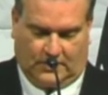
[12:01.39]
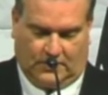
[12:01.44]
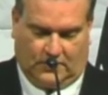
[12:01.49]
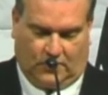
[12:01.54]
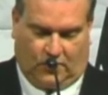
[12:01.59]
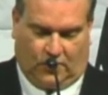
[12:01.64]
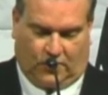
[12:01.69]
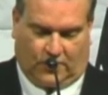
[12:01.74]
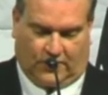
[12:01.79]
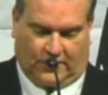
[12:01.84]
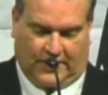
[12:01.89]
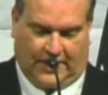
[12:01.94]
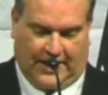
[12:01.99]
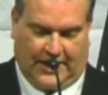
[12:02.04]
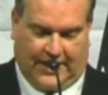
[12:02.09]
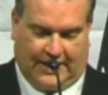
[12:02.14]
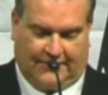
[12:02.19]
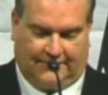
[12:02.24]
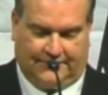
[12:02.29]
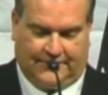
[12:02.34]
order
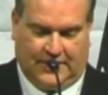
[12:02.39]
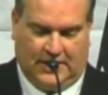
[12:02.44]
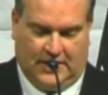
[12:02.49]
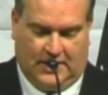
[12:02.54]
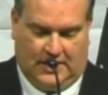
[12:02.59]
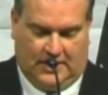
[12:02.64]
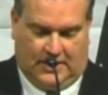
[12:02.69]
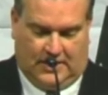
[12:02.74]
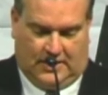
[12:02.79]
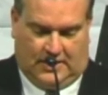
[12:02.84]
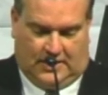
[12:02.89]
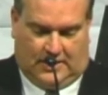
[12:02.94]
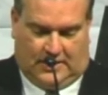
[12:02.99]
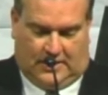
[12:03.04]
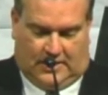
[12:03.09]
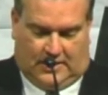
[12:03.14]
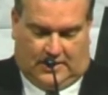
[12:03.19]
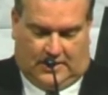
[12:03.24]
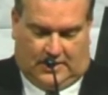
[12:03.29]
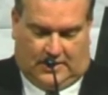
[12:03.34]
that.
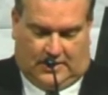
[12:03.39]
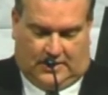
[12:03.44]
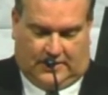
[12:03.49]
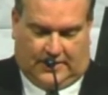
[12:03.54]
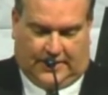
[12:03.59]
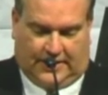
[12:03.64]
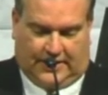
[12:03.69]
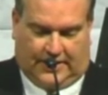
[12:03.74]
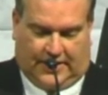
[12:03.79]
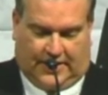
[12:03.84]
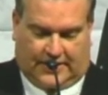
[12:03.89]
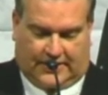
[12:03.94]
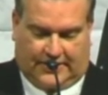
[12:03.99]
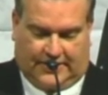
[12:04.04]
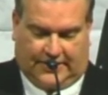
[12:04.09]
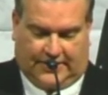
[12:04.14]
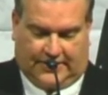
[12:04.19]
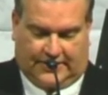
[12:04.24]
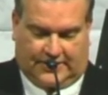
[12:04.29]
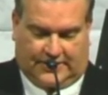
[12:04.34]
The
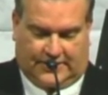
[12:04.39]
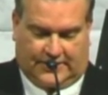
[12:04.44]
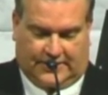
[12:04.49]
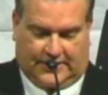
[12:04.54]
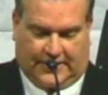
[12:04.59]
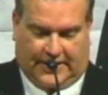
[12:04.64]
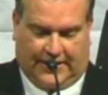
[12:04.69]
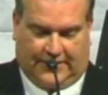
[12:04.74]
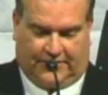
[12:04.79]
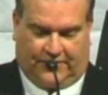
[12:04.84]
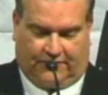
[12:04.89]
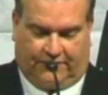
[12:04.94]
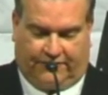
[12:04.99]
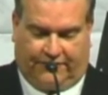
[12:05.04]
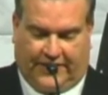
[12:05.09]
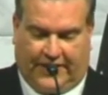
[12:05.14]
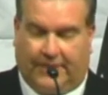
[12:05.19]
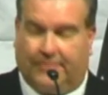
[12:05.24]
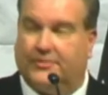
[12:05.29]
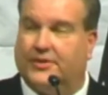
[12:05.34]
inductees and their
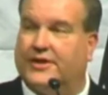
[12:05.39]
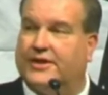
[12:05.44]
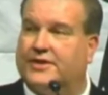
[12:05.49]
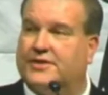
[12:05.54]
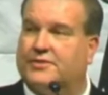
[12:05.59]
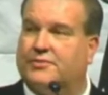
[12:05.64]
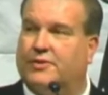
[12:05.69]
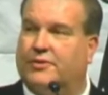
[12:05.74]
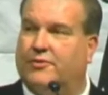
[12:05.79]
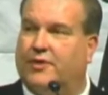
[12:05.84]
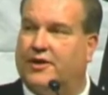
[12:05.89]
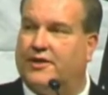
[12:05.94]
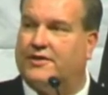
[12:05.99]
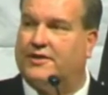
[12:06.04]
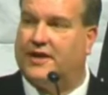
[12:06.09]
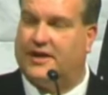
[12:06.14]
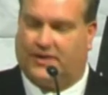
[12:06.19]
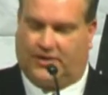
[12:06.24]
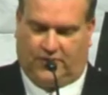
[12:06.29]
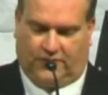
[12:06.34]
families, we want to
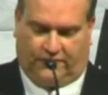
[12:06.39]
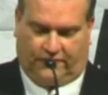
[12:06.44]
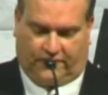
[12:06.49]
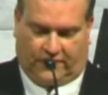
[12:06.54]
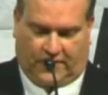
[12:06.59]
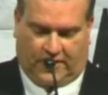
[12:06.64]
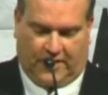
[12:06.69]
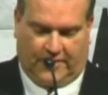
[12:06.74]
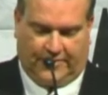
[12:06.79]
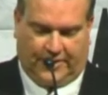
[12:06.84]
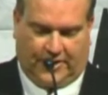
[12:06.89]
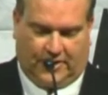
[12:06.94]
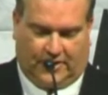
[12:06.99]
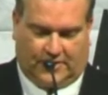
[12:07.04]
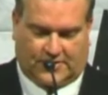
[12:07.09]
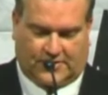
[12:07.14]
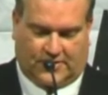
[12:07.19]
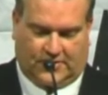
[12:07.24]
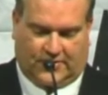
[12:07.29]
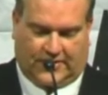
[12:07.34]
thank you for coming.
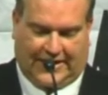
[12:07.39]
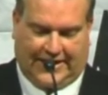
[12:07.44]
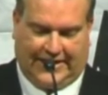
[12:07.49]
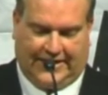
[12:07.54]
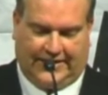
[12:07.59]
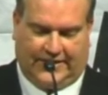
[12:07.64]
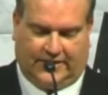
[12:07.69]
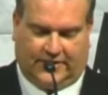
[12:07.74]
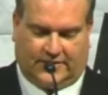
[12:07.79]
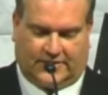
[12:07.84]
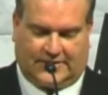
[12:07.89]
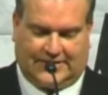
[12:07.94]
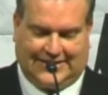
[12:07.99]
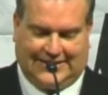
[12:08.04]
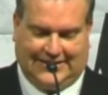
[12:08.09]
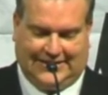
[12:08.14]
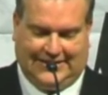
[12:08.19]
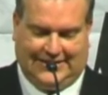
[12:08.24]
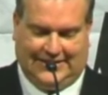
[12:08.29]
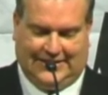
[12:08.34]
Also,
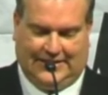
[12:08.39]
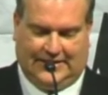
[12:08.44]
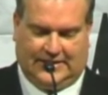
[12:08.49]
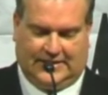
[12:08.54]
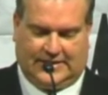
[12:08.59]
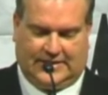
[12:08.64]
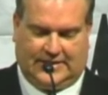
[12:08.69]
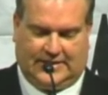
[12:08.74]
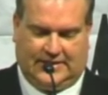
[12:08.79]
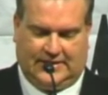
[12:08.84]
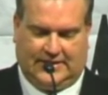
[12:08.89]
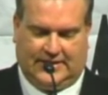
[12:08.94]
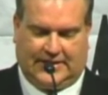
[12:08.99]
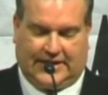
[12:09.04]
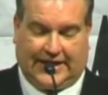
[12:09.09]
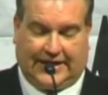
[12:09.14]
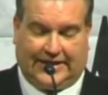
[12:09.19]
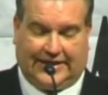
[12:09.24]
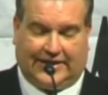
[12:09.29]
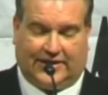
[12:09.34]
KDLT
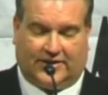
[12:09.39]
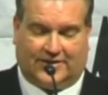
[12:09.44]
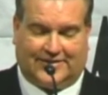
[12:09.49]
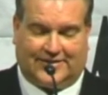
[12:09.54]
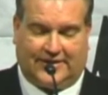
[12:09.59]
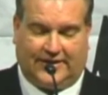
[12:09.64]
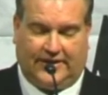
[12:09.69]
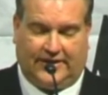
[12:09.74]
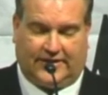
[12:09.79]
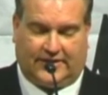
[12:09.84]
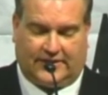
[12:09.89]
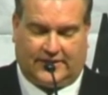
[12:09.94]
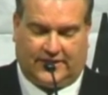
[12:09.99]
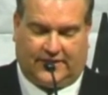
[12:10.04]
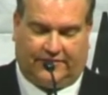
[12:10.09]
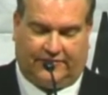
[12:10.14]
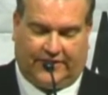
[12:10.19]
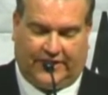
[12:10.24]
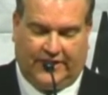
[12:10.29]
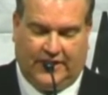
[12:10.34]

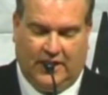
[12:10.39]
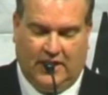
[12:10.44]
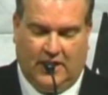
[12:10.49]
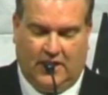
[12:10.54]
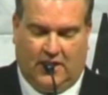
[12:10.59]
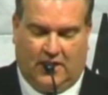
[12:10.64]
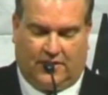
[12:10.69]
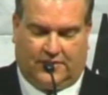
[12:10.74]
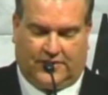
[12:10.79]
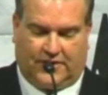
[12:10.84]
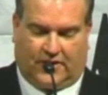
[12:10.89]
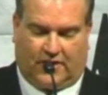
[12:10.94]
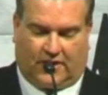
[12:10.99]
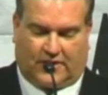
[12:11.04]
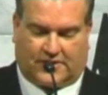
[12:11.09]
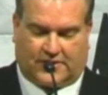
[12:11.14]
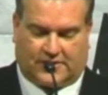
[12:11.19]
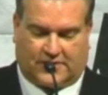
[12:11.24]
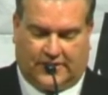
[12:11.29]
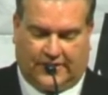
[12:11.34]
TV, the
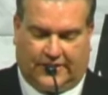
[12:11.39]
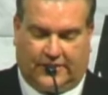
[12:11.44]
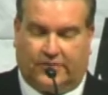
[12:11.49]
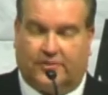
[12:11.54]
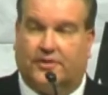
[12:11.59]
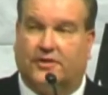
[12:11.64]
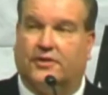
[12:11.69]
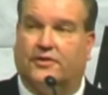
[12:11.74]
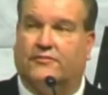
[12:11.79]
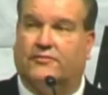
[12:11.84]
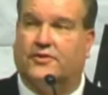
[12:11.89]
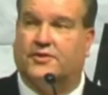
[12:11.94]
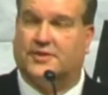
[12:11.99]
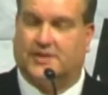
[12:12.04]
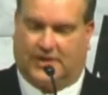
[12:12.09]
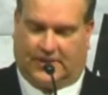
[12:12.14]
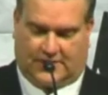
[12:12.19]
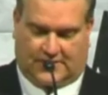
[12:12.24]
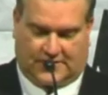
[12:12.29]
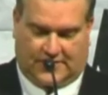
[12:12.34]
Argus Leader, the
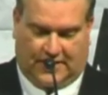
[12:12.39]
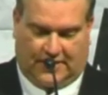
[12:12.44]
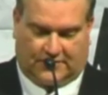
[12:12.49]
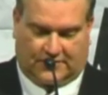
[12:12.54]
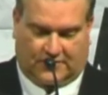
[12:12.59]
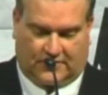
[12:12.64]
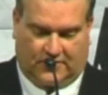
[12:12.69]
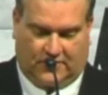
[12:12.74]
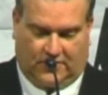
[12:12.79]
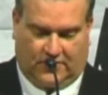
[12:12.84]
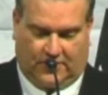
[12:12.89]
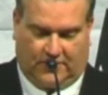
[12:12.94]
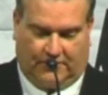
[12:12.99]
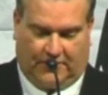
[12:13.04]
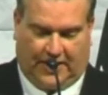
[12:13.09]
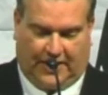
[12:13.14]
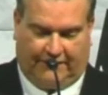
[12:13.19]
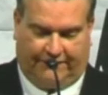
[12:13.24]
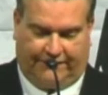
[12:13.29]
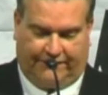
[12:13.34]
University of South Dakota,
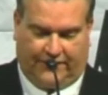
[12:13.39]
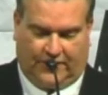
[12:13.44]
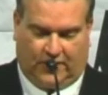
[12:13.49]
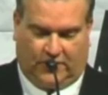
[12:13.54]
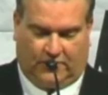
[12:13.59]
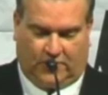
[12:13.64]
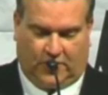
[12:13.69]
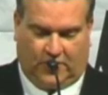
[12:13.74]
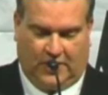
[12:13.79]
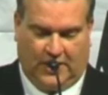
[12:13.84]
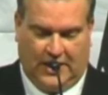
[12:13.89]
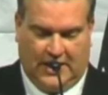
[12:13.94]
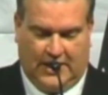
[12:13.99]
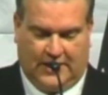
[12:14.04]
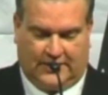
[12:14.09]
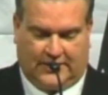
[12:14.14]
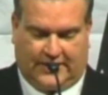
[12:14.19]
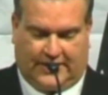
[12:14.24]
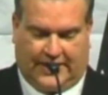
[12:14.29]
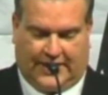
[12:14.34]
Bob Felber,
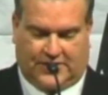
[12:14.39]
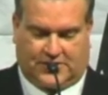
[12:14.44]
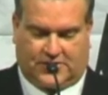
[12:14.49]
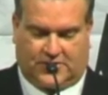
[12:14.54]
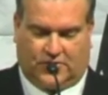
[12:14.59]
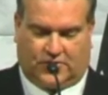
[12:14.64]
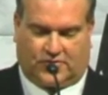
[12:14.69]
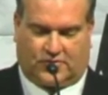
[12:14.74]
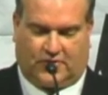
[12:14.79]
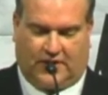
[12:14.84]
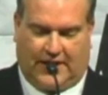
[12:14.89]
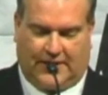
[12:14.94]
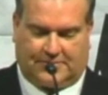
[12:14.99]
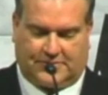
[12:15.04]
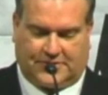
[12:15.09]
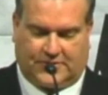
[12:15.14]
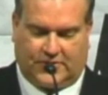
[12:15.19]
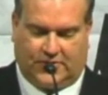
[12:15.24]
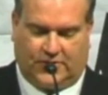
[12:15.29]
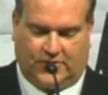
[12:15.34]
the National Trap
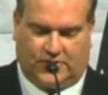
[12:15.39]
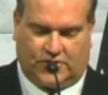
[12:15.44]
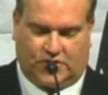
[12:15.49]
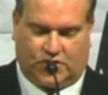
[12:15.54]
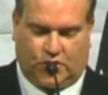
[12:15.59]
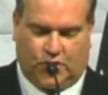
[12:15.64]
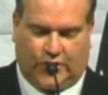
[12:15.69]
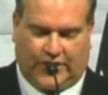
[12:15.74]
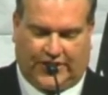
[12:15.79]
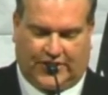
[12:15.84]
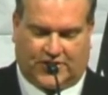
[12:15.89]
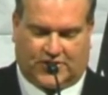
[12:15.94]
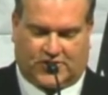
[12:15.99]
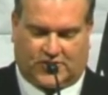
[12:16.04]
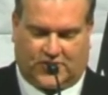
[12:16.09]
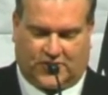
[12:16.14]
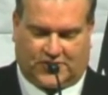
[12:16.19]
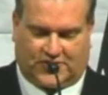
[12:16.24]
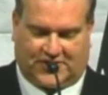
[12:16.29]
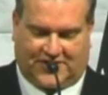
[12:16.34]
Shooting
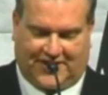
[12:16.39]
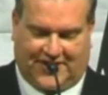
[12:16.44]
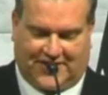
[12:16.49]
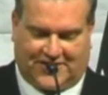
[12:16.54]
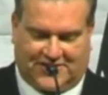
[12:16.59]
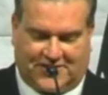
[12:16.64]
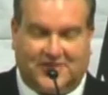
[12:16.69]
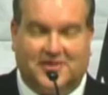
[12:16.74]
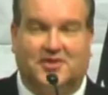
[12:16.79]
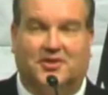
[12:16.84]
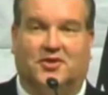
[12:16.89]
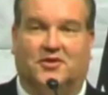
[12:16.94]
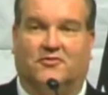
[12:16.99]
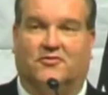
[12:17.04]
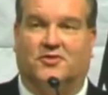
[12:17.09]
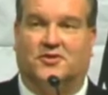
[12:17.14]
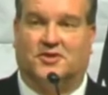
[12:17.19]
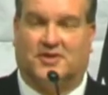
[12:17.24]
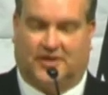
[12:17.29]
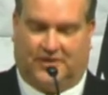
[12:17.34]
Association, the
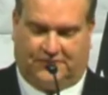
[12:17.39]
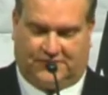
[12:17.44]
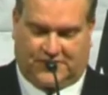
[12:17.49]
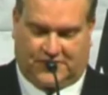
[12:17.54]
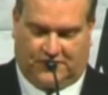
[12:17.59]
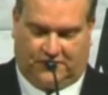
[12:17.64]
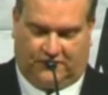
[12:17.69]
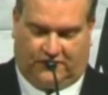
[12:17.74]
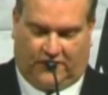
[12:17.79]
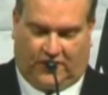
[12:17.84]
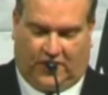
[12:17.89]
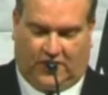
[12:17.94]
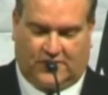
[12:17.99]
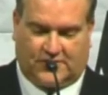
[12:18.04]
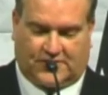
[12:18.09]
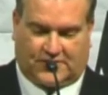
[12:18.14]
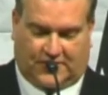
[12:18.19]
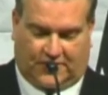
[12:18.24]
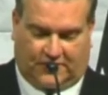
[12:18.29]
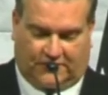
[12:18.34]
University of Sioux
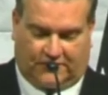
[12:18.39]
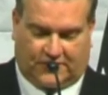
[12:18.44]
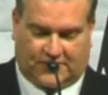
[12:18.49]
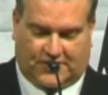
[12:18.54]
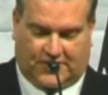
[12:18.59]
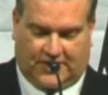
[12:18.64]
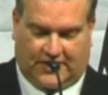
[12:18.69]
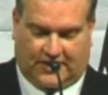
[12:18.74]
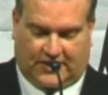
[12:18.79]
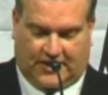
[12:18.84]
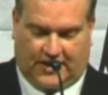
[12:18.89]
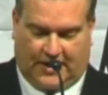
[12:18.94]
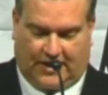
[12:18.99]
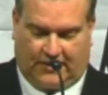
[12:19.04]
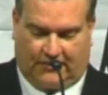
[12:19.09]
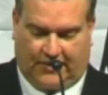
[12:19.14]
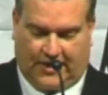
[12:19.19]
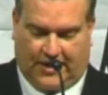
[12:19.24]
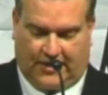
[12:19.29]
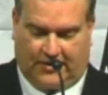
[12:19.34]
Falls, the University of
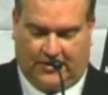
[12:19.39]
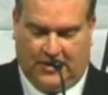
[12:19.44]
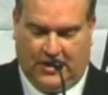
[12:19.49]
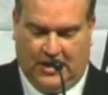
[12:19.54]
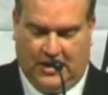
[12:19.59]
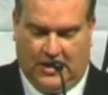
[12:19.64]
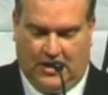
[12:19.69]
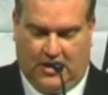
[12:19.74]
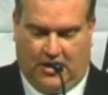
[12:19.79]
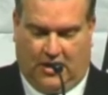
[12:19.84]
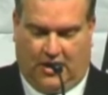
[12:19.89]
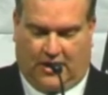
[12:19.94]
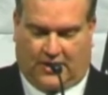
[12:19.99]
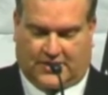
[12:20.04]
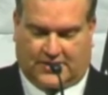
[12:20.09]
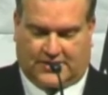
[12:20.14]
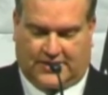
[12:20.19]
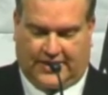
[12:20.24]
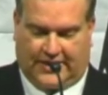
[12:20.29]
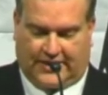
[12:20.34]
Colorado,
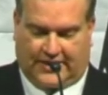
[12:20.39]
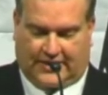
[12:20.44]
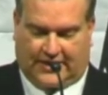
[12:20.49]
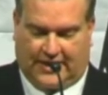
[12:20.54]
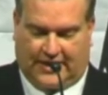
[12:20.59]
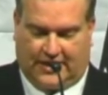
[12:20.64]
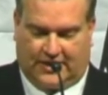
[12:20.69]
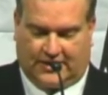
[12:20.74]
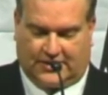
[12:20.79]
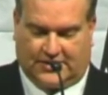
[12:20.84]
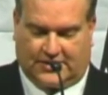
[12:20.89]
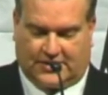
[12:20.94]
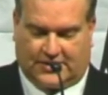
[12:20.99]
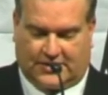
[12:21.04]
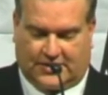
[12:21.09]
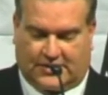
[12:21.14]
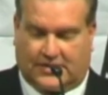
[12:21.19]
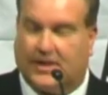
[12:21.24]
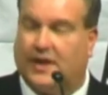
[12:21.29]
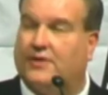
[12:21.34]
Augustana College,
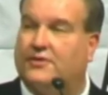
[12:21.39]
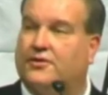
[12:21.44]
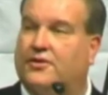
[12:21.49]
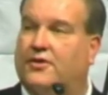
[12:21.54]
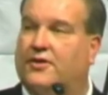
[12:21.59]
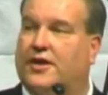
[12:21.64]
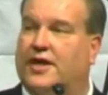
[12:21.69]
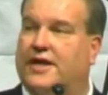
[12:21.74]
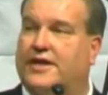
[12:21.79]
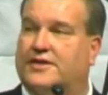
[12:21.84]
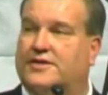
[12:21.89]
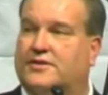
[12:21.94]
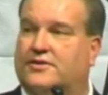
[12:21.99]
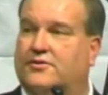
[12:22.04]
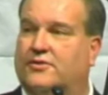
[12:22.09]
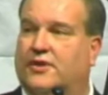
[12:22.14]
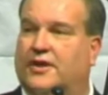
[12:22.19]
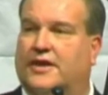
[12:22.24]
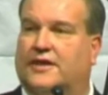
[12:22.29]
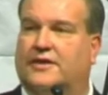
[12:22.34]
and the South Dakota High
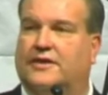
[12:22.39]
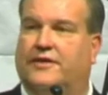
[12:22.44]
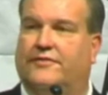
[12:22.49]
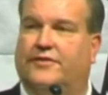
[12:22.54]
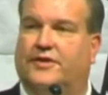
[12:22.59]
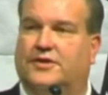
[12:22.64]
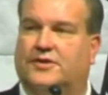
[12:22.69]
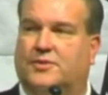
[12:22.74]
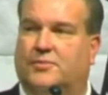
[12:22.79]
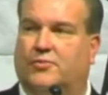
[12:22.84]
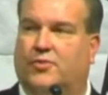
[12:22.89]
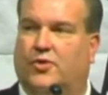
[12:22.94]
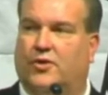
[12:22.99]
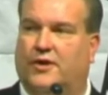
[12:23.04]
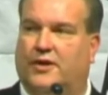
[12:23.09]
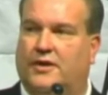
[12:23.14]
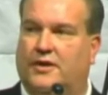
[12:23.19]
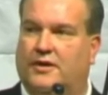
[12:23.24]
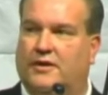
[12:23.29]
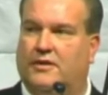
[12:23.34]
School Activities
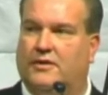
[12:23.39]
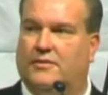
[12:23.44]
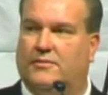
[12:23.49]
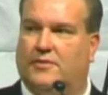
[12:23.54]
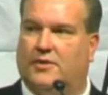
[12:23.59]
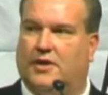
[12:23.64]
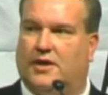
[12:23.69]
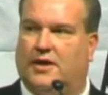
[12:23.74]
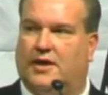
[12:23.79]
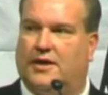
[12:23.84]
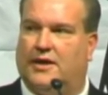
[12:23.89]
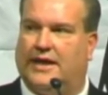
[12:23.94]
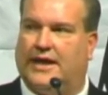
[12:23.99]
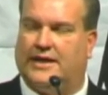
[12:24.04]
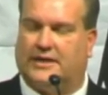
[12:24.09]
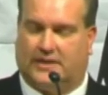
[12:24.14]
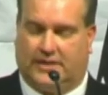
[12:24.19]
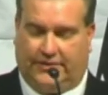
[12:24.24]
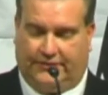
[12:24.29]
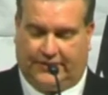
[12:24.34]
Board
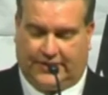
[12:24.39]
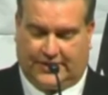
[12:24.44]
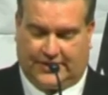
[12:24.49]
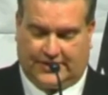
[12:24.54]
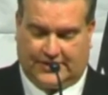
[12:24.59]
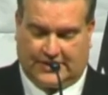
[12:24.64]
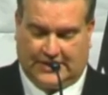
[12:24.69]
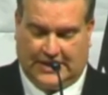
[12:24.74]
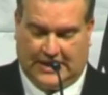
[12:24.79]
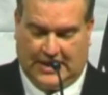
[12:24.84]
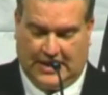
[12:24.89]
activities